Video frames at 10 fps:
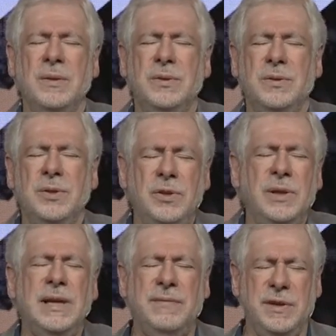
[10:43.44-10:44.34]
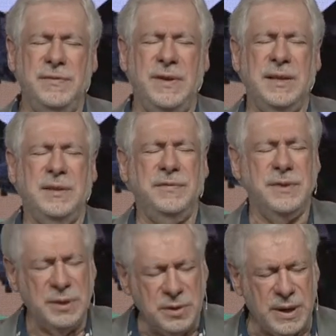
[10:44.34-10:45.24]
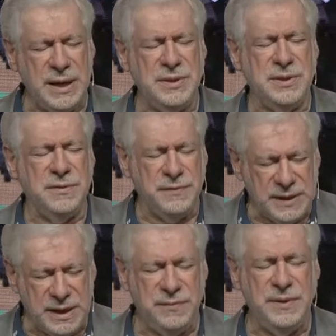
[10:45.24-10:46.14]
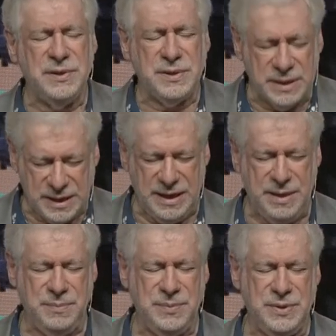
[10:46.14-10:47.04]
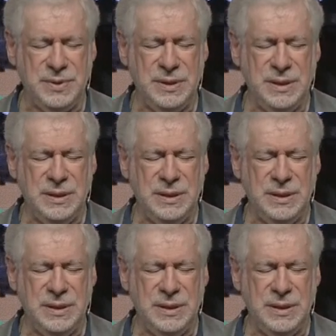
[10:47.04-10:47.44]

to you, loving Father, for the grace and forgiveness that comes